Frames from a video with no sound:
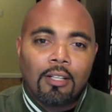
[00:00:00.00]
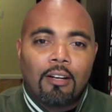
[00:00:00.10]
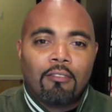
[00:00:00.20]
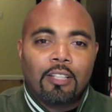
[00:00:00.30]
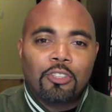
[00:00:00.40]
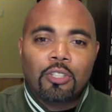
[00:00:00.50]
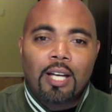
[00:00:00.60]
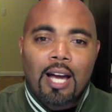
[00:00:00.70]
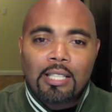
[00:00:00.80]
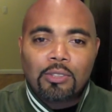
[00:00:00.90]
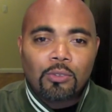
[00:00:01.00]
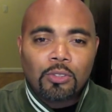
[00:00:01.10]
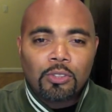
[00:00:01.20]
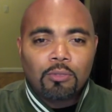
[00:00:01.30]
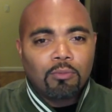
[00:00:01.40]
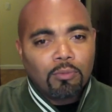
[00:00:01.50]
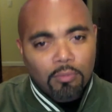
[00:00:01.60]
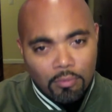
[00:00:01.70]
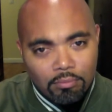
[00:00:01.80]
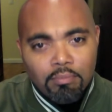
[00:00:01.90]
Fletcher Cox was
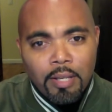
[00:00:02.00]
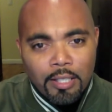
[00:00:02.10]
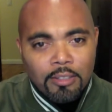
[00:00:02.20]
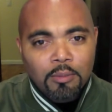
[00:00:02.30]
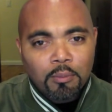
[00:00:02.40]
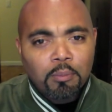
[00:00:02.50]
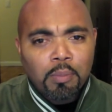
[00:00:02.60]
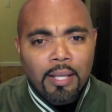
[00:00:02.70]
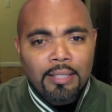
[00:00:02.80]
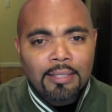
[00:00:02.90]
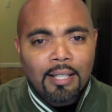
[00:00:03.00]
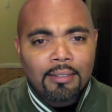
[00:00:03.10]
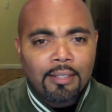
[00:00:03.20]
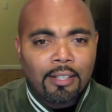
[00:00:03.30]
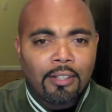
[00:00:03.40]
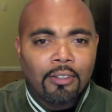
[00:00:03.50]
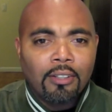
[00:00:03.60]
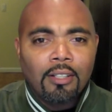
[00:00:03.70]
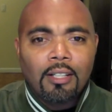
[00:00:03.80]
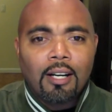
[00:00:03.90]
making some plays out there,
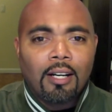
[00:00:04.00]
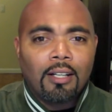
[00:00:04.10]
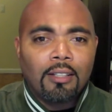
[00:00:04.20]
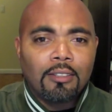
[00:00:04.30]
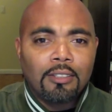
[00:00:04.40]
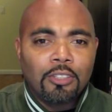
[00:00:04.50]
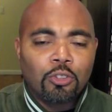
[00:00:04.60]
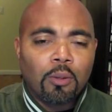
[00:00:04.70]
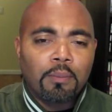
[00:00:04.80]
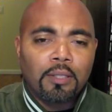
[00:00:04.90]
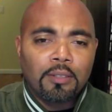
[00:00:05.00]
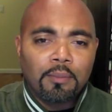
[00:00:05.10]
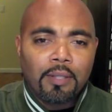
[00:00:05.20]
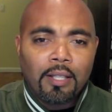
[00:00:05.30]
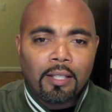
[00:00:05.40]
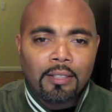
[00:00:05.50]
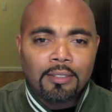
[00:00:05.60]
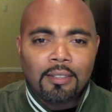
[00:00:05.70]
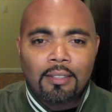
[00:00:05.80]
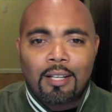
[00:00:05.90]
disrupting some
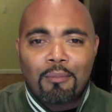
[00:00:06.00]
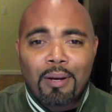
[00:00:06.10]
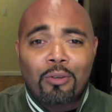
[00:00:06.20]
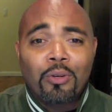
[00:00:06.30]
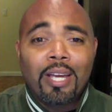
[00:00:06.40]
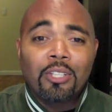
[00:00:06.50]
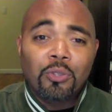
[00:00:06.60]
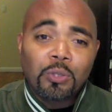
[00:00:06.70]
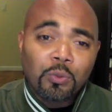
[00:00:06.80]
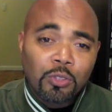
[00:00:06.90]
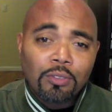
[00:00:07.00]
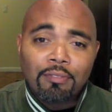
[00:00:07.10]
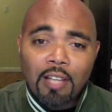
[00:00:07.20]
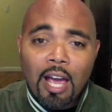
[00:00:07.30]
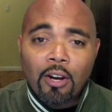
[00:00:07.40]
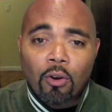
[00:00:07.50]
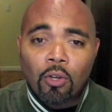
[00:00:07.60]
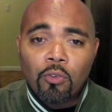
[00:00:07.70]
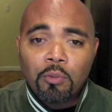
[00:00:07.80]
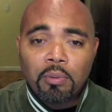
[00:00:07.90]
things. Michael Kendricks was flying all
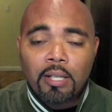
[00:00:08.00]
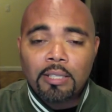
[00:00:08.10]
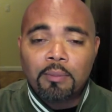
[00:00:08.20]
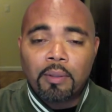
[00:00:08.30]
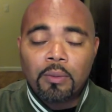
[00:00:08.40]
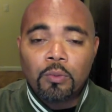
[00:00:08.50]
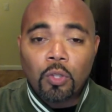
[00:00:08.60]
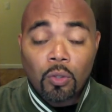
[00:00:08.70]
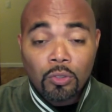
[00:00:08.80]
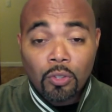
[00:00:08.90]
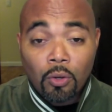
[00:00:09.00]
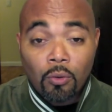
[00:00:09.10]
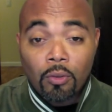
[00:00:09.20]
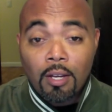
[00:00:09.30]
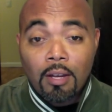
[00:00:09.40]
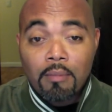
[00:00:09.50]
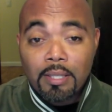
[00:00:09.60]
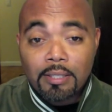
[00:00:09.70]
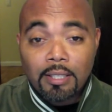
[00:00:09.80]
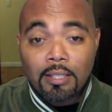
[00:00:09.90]
over the place, but he was also
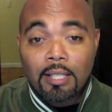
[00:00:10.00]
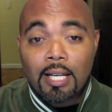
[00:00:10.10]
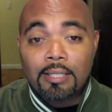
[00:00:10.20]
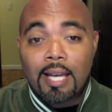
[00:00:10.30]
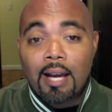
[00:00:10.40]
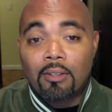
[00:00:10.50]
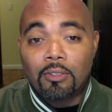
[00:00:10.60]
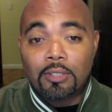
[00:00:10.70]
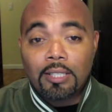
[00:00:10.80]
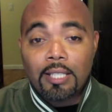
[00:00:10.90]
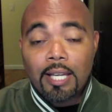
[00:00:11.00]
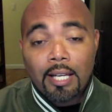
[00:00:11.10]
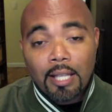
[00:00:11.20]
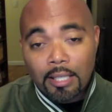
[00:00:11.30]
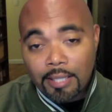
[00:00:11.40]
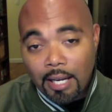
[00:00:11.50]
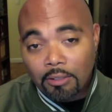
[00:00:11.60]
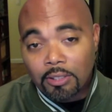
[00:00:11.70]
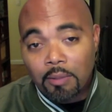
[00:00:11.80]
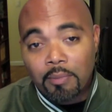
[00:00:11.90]
missing a lot of tackles, and he had a lot of
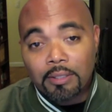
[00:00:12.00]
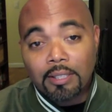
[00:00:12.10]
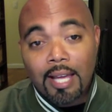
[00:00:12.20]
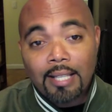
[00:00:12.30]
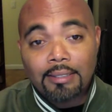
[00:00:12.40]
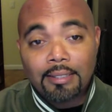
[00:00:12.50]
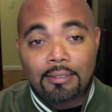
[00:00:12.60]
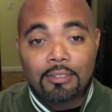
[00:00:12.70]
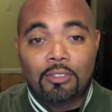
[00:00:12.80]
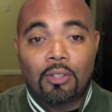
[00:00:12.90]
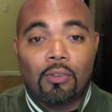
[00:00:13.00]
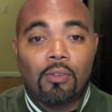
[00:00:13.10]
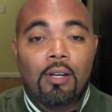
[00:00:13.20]
tackles that he missed last season. So